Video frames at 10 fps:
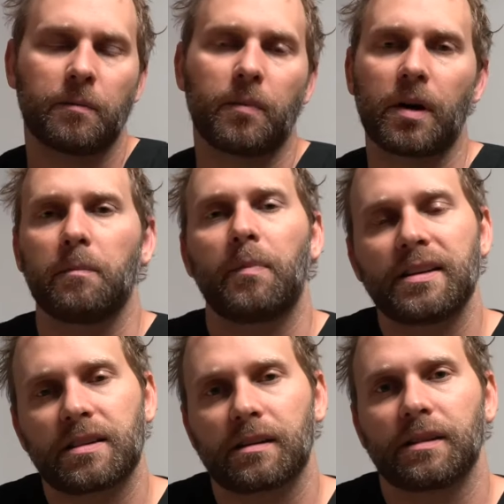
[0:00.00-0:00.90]
But
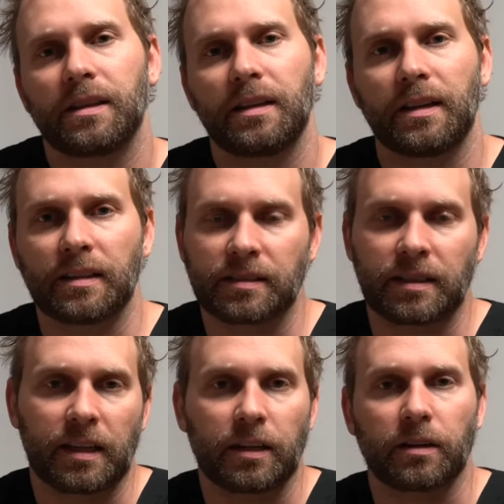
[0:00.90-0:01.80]
basically, it's an
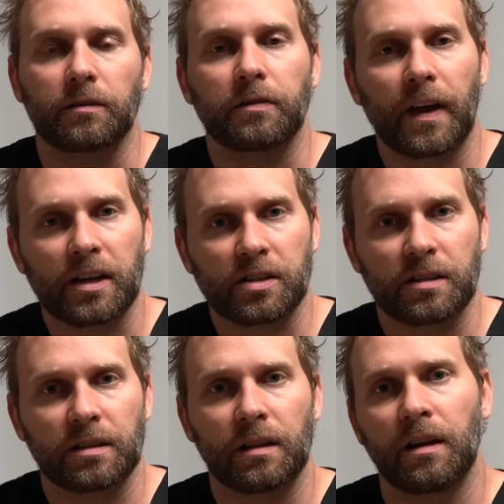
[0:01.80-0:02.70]
ear
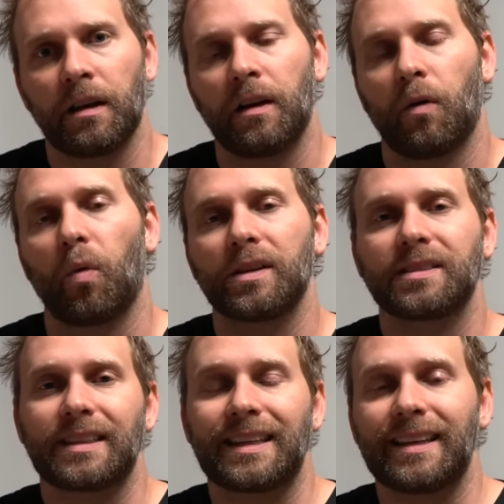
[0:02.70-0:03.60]
infection.
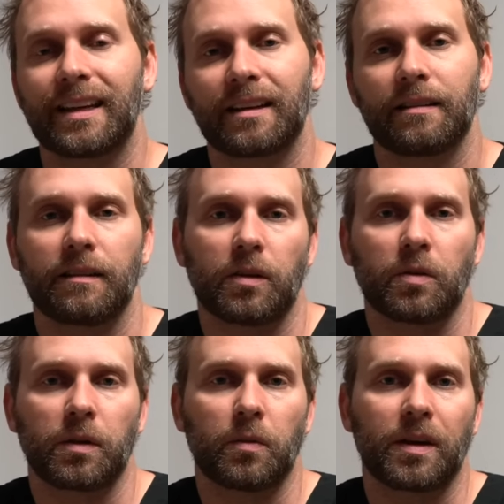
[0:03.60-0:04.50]
Once they get it, the
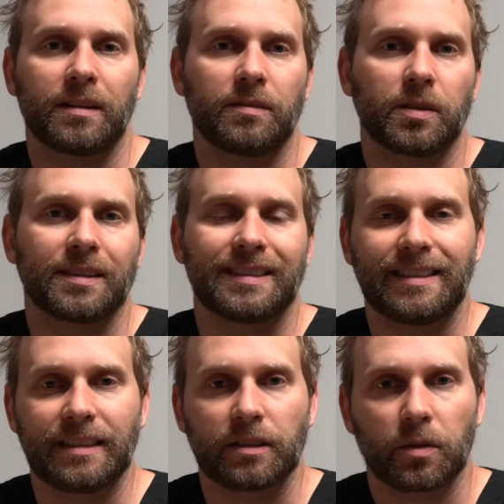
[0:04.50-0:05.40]
only way to really
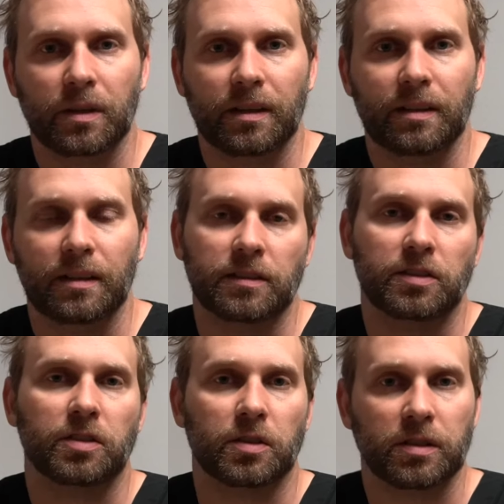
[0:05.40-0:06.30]
deal with it is
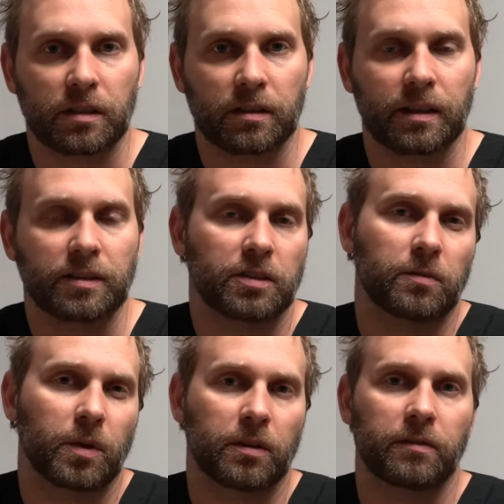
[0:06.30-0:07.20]
surgically
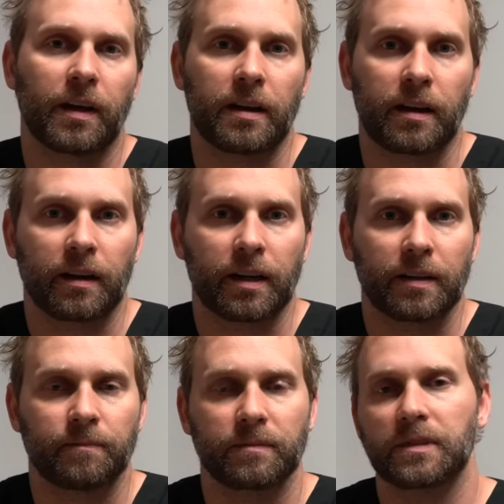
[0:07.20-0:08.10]
with your
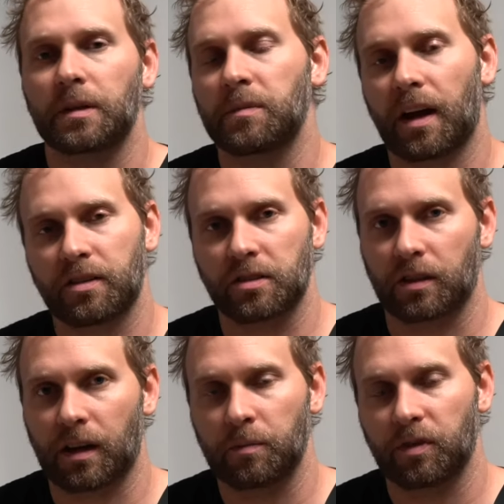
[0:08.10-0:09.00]
veterinarian. Some doctors are
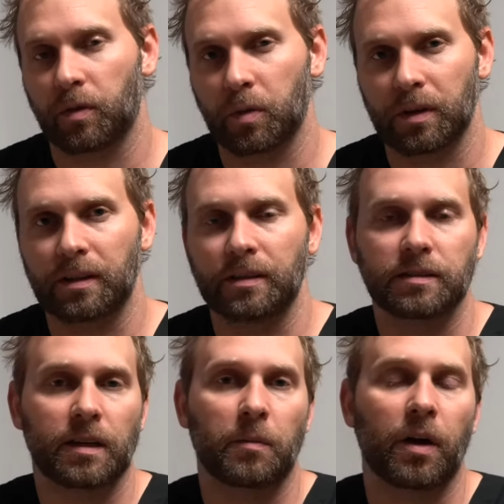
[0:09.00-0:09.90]
comfortable with it,
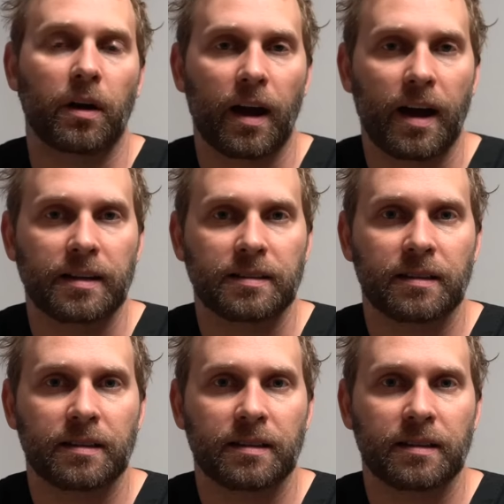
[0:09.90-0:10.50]
some are not.